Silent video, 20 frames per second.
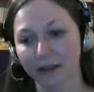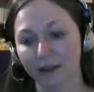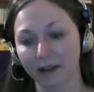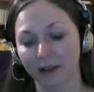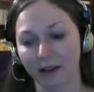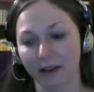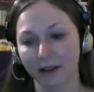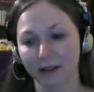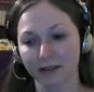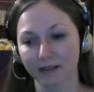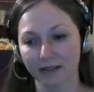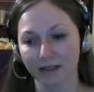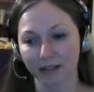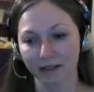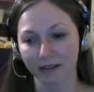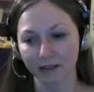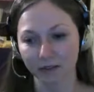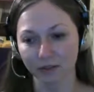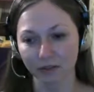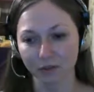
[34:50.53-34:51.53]
and
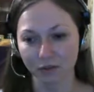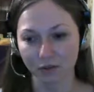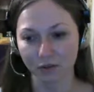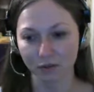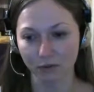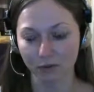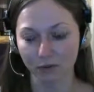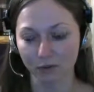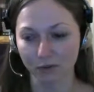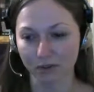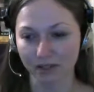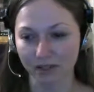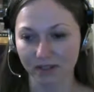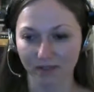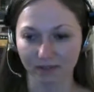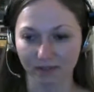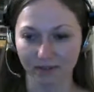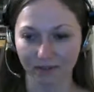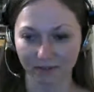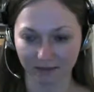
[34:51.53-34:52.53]
then you
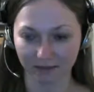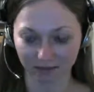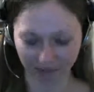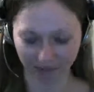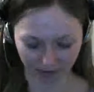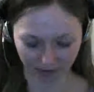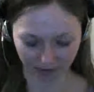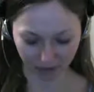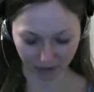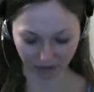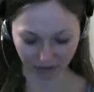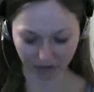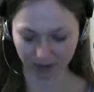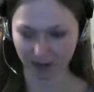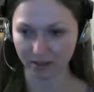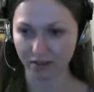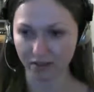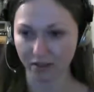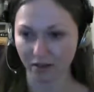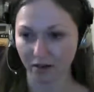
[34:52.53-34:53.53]
choose your
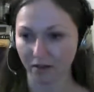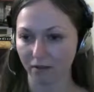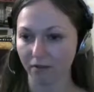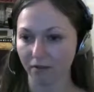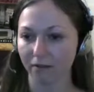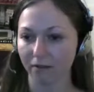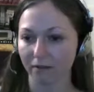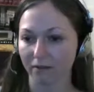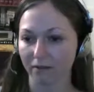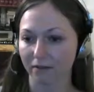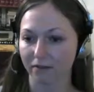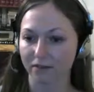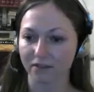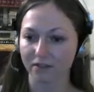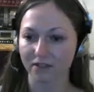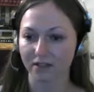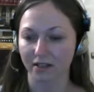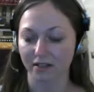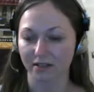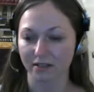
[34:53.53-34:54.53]
teacher.
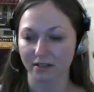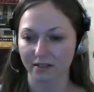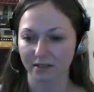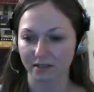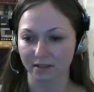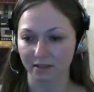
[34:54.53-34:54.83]
Just